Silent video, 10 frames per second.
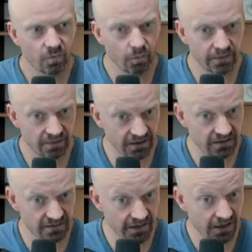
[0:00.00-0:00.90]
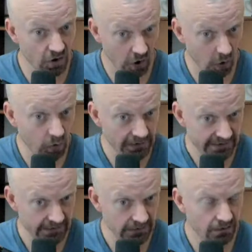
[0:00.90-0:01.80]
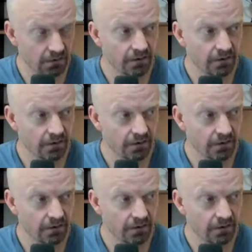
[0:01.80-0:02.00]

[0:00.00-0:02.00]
with things like choline